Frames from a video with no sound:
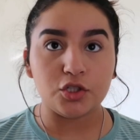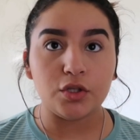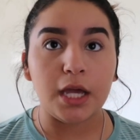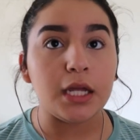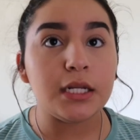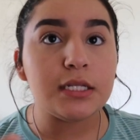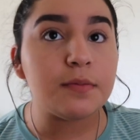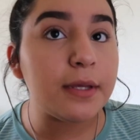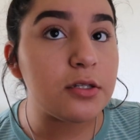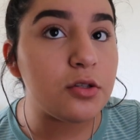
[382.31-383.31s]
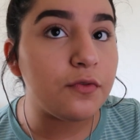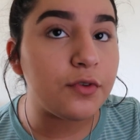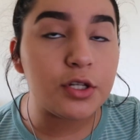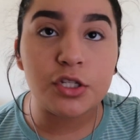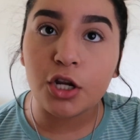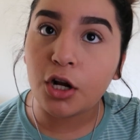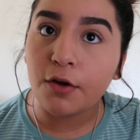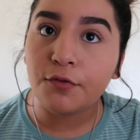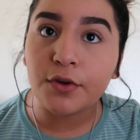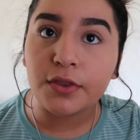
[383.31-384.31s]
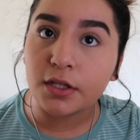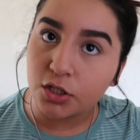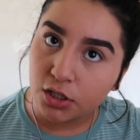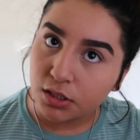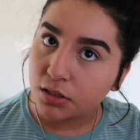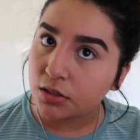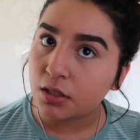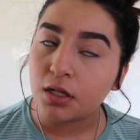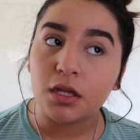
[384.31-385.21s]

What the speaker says: So yeah, it is best to first start off with just